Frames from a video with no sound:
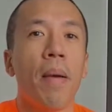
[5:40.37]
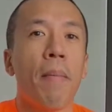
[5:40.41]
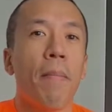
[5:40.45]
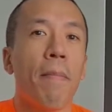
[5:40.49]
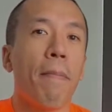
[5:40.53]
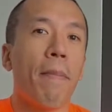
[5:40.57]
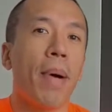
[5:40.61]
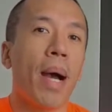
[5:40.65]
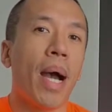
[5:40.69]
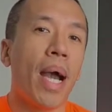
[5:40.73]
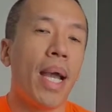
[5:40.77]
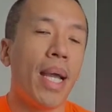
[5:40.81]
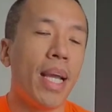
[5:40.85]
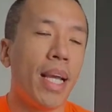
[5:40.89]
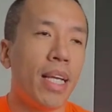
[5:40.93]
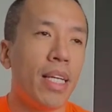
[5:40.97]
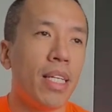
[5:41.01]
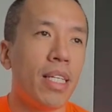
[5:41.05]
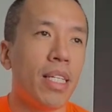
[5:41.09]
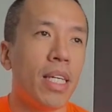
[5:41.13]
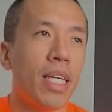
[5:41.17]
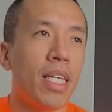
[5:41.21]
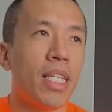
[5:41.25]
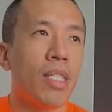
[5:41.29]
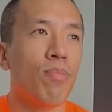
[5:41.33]
My
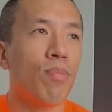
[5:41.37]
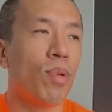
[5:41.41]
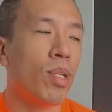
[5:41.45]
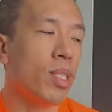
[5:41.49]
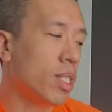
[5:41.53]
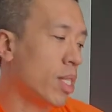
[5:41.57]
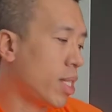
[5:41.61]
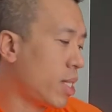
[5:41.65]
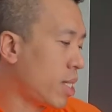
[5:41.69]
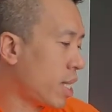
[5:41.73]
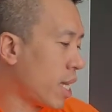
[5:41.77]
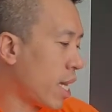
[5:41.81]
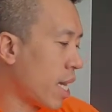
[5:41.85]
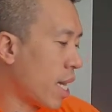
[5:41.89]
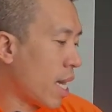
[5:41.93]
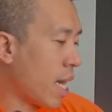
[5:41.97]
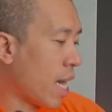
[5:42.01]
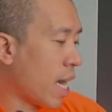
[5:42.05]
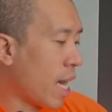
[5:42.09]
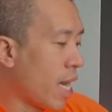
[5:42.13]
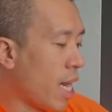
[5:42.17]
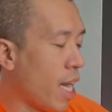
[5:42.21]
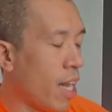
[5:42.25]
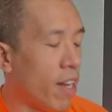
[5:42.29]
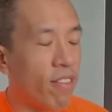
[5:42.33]
experience is that
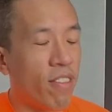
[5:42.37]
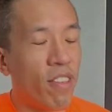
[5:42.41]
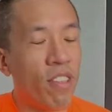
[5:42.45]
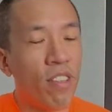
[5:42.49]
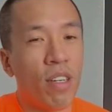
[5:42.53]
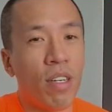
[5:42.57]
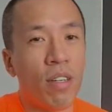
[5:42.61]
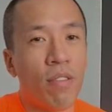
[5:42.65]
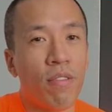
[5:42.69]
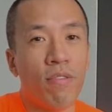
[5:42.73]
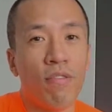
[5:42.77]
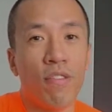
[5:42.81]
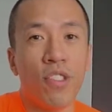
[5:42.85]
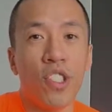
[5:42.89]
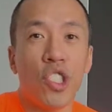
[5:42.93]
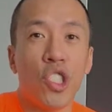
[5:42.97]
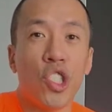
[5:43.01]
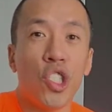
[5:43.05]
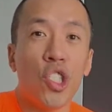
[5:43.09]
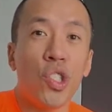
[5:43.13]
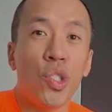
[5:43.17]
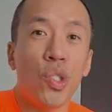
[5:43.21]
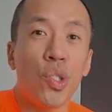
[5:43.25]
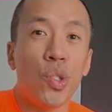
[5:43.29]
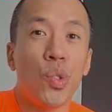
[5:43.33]
I had a
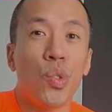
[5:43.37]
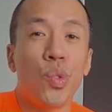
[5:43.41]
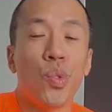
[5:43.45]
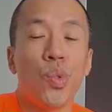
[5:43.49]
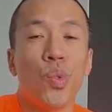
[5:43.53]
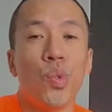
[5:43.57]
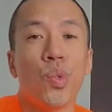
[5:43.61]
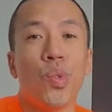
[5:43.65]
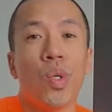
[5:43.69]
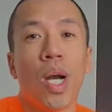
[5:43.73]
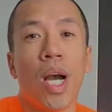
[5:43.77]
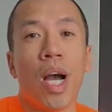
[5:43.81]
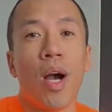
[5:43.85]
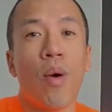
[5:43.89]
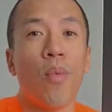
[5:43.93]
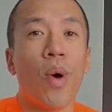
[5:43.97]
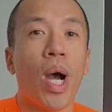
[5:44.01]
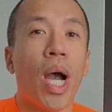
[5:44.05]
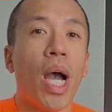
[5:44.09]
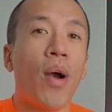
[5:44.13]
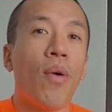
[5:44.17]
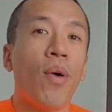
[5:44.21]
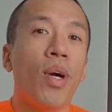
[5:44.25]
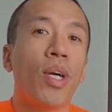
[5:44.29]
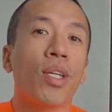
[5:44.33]
Fujitsu a
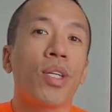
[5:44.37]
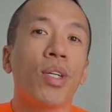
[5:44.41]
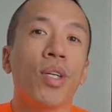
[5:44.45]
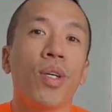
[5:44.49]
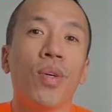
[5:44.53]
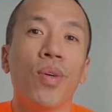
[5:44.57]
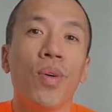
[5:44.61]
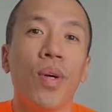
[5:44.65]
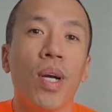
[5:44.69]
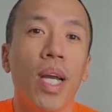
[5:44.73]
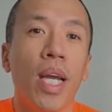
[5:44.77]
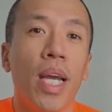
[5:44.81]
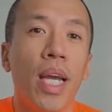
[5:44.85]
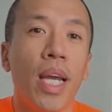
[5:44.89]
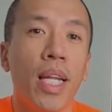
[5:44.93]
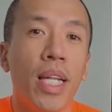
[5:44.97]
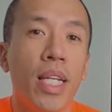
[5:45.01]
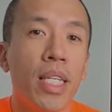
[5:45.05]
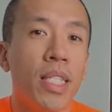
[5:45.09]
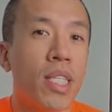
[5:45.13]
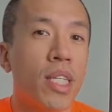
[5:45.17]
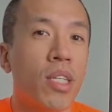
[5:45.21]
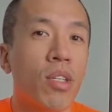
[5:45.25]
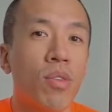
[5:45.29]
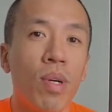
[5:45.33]
while ago, and
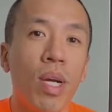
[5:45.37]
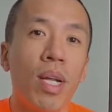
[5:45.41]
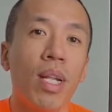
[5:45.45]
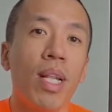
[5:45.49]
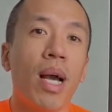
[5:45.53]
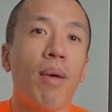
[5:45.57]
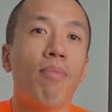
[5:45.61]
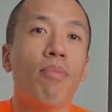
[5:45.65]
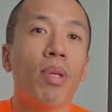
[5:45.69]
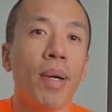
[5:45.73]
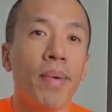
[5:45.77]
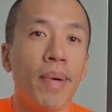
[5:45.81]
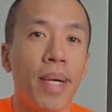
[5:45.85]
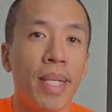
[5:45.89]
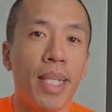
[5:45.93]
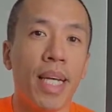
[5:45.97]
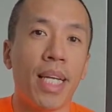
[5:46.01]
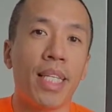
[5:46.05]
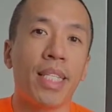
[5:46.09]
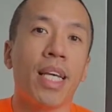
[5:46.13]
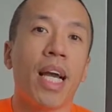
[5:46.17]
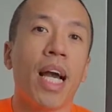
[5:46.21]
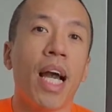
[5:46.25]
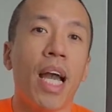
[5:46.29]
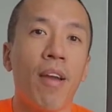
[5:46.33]
it's a great laptop at
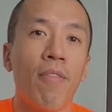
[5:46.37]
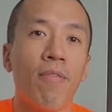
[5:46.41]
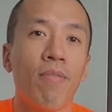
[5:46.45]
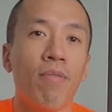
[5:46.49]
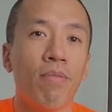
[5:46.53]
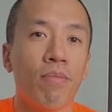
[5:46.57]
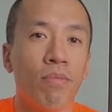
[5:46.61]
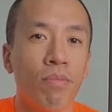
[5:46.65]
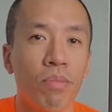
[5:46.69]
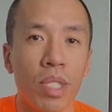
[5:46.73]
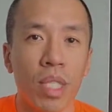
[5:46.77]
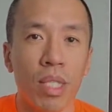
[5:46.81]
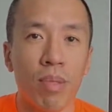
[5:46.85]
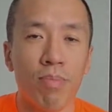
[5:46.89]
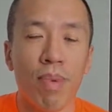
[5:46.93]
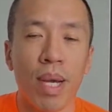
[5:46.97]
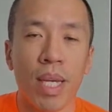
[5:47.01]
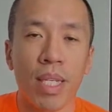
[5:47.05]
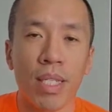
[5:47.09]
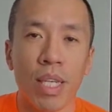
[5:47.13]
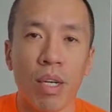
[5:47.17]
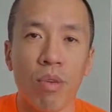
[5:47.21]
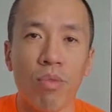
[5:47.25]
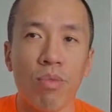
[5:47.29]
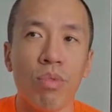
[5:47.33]
that time. The
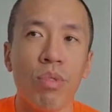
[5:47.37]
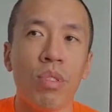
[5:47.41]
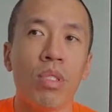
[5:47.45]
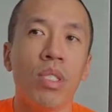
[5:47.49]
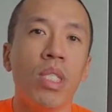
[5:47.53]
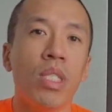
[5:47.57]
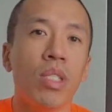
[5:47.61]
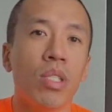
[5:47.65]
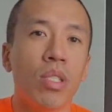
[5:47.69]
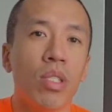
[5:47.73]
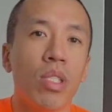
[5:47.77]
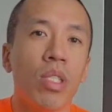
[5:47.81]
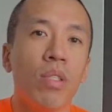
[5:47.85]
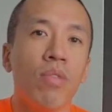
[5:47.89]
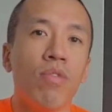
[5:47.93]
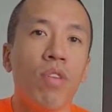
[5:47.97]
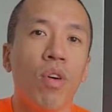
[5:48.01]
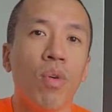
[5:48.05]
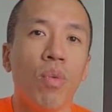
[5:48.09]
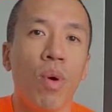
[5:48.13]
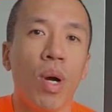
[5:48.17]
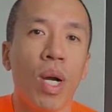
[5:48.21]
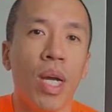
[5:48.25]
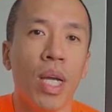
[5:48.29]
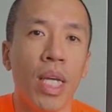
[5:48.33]
specs are really good
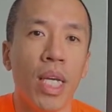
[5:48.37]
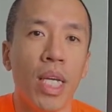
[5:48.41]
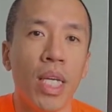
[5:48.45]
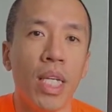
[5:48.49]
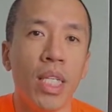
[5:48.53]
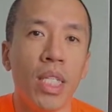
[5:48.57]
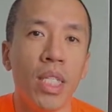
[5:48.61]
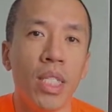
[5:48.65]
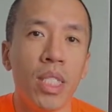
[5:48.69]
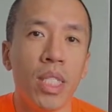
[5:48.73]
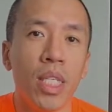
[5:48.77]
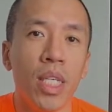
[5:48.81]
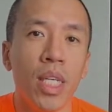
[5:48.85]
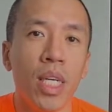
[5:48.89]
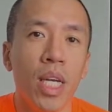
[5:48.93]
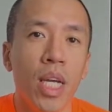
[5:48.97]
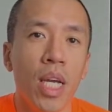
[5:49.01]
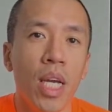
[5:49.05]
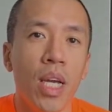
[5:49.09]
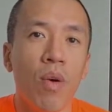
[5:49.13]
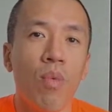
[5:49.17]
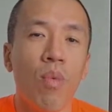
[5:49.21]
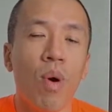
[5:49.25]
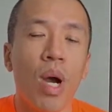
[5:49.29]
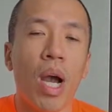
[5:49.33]
for what it is,
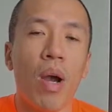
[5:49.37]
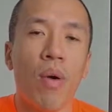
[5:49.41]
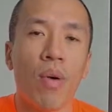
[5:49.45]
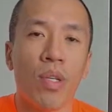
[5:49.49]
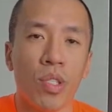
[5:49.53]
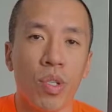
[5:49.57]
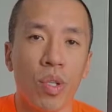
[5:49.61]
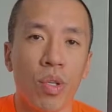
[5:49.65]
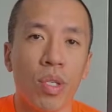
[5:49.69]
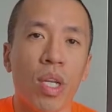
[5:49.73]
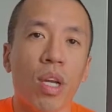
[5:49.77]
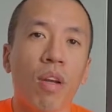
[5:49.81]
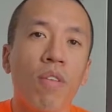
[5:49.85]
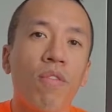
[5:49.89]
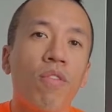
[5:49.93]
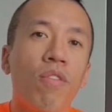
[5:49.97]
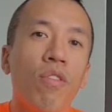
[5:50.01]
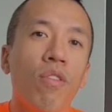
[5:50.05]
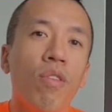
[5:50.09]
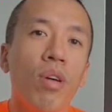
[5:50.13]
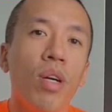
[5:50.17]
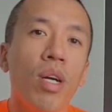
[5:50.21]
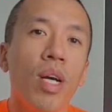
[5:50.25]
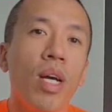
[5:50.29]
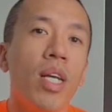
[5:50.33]
what I was looking
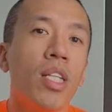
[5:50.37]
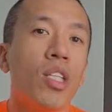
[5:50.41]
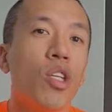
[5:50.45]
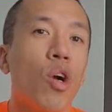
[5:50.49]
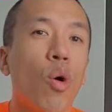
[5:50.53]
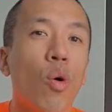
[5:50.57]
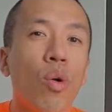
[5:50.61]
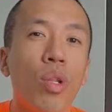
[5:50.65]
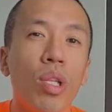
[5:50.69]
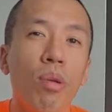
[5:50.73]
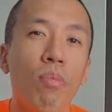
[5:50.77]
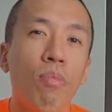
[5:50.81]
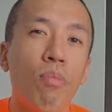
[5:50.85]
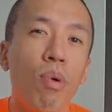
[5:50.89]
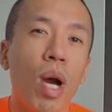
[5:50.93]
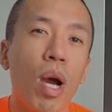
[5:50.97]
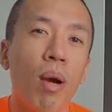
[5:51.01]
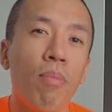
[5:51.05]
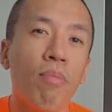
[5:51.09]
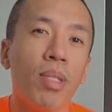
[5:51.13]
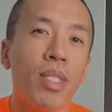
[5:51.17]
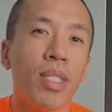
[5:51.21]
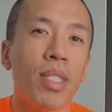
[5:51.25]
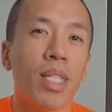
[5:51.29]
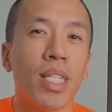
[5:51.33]
for. The only
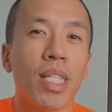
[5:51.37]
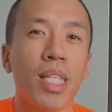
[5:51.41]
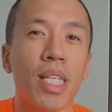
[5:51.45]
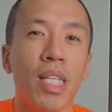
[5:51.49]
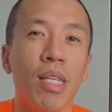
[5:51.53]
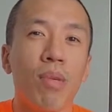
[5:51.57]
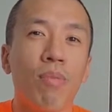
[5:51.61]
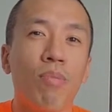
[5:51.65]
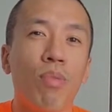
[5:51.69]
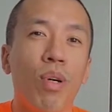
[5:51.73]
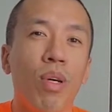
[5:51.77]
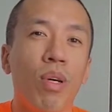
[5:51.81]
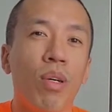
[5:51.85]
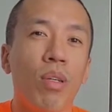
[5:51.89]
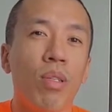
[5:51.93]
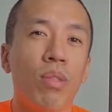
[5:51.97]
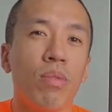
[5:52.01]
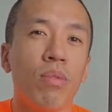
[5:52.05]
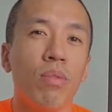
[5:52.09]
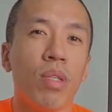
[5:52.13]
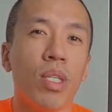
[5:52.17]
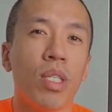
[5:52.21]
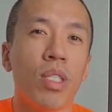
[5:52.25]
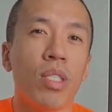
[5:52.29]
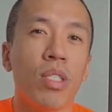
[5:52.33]
problem is the keyboard
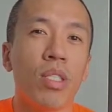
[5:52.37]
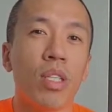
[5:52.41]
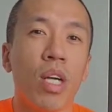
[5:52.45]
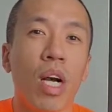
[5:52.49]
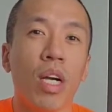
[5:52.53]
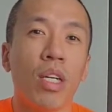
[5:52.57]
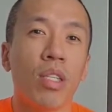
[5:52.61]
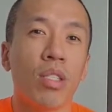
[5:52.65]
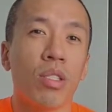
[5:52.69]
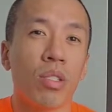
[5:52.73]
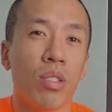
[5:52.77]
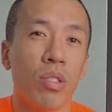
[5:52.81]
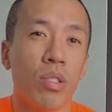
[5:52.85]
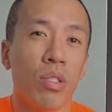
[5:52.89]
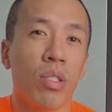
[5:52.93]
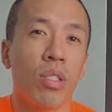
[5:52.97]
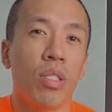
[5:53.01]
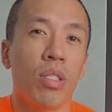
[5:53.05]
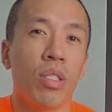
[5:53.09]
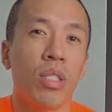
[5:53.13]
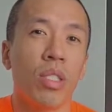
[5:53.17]
was not good.